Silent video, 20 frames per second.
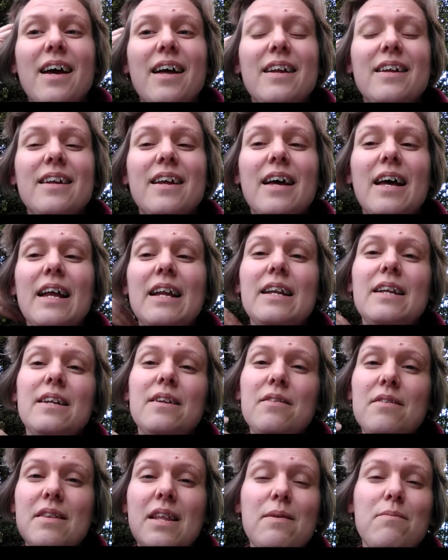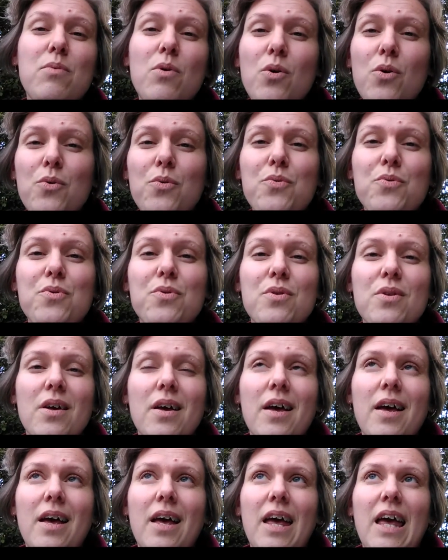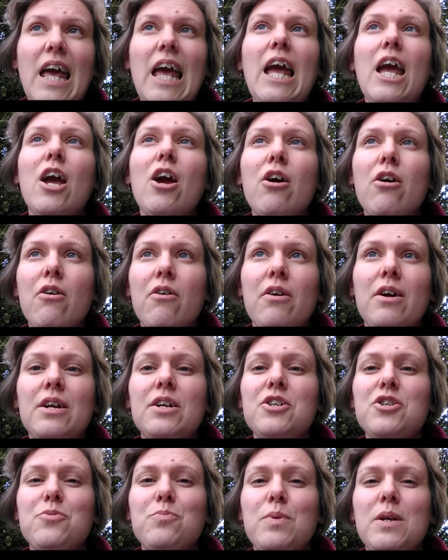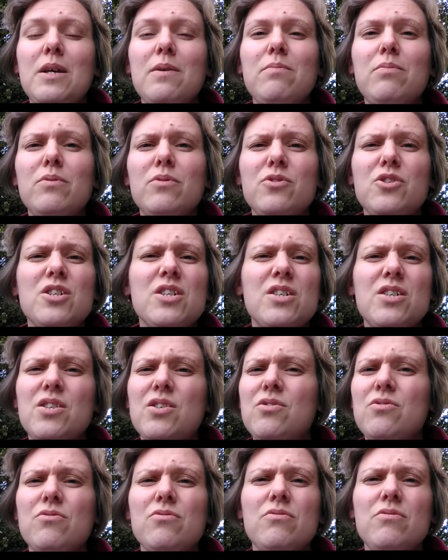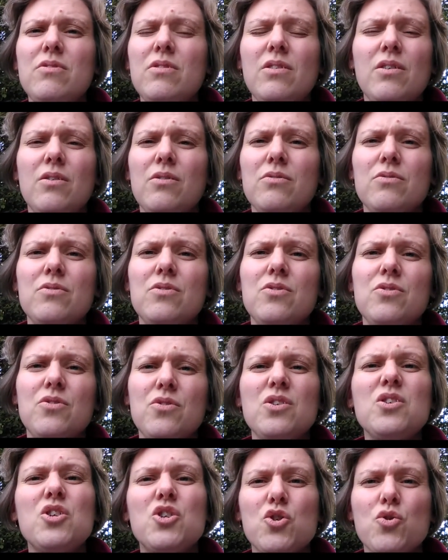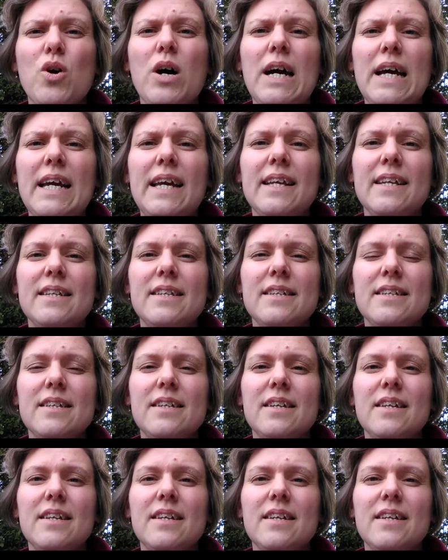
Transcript: and and they both encourage people just to you know try it